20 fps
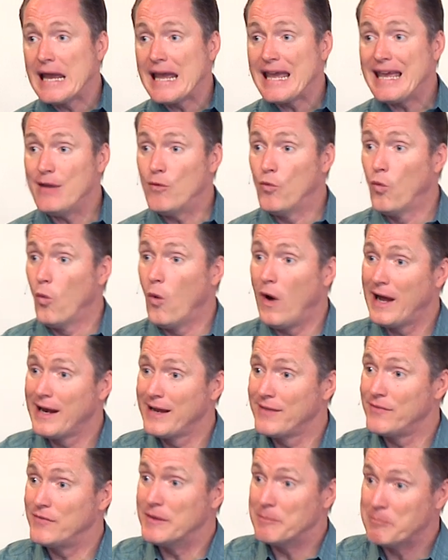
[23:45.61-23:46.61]
He
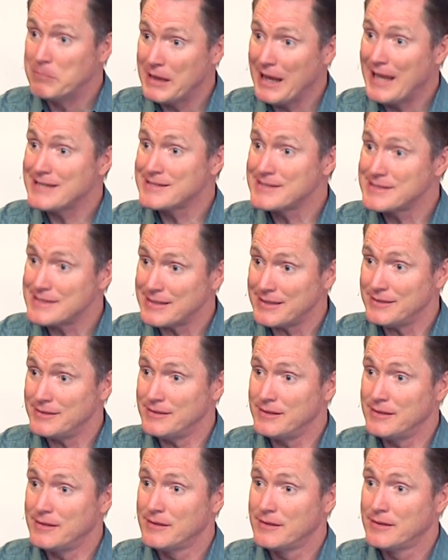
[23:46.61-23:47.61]
wanted the
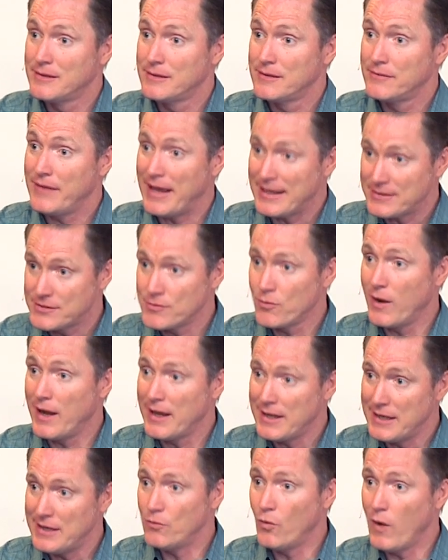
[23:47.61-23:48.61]
blessing. That's
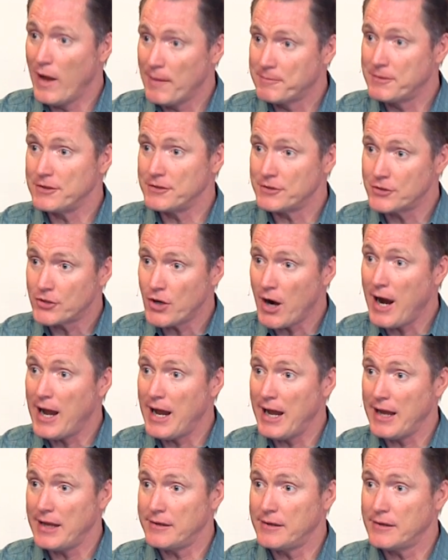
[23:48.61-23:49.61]
why he wept and
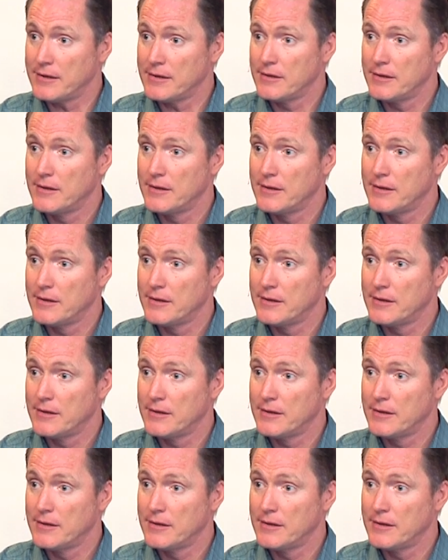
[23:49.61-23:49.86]
cried.